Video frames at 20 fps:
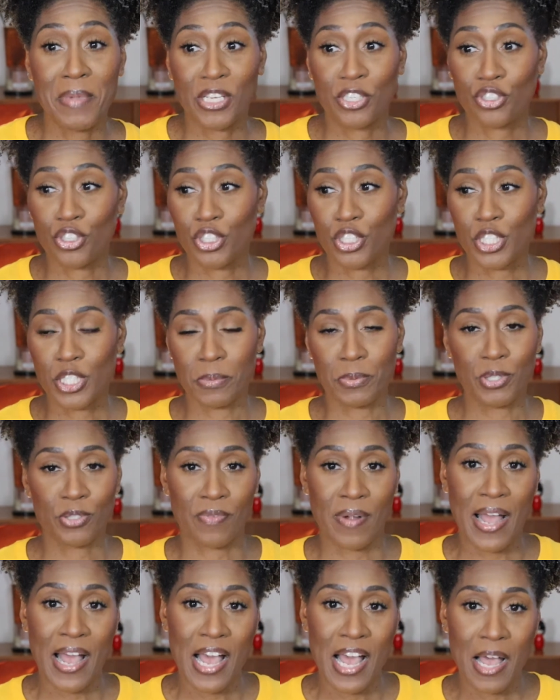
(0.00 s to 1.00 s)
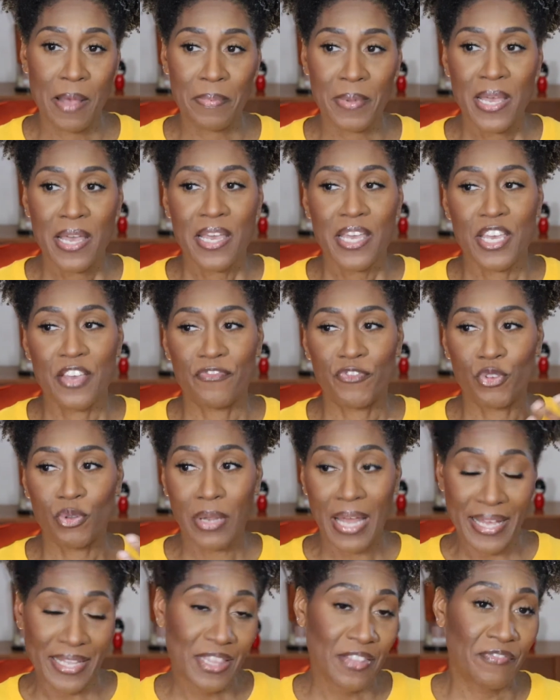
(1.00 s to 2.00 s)
Make sure you subscribe. If you
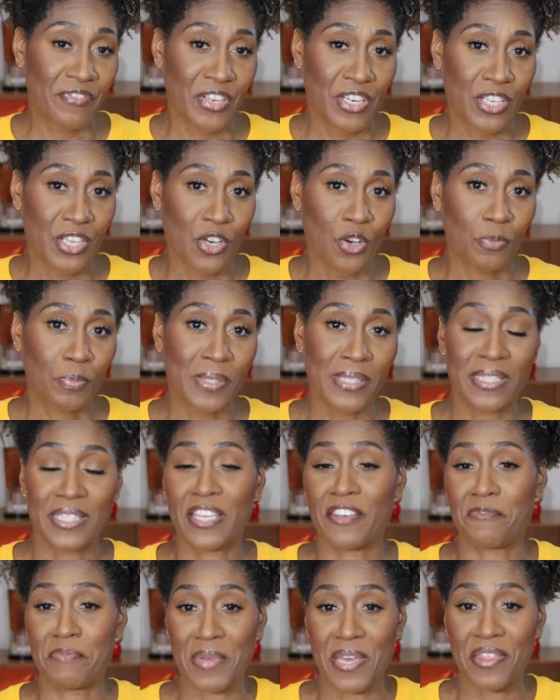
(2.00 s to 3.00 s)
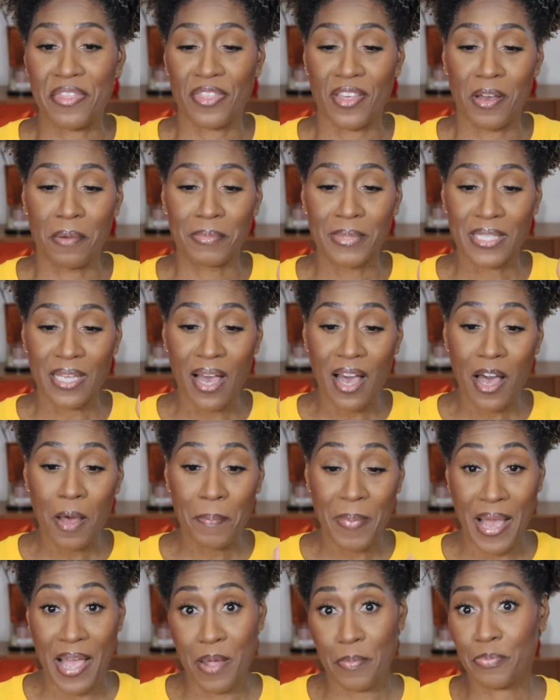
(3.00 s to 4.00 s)
like the video, please give me a thumbs up.
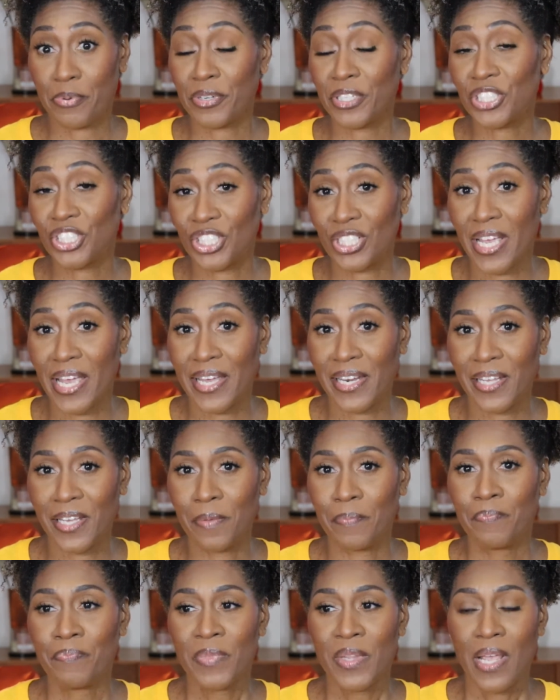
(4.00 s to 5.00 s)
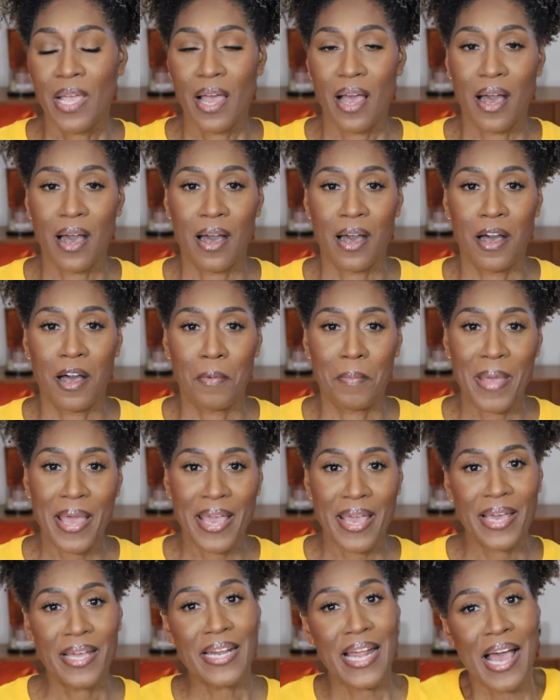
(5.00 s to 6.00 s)
I appreciate it.
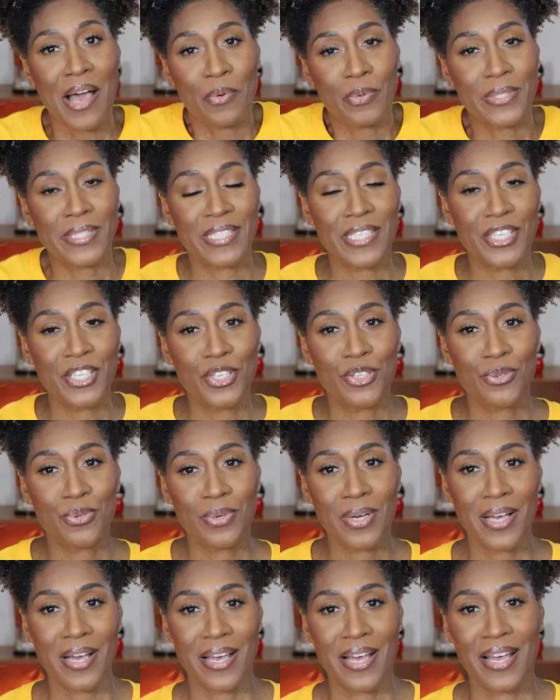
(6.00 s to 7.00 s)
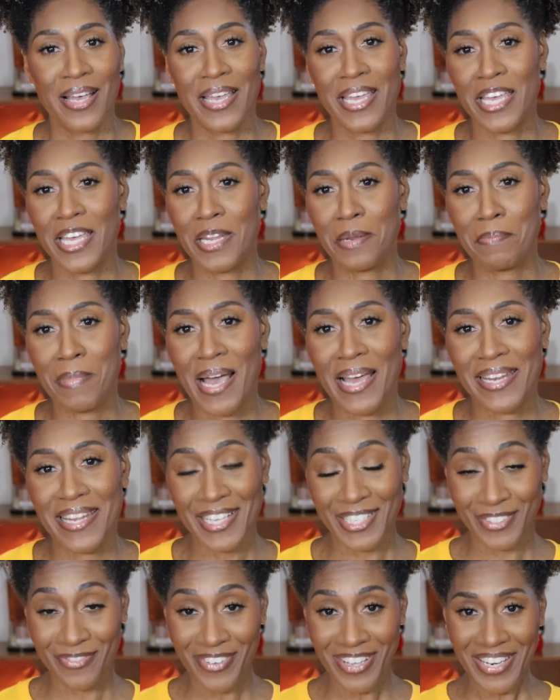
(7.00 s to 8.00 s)
And I will see you in my
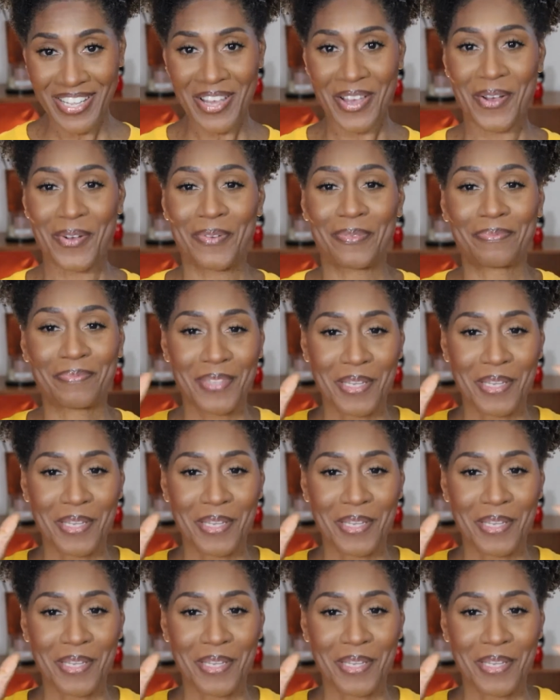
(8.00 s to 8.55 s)
next video.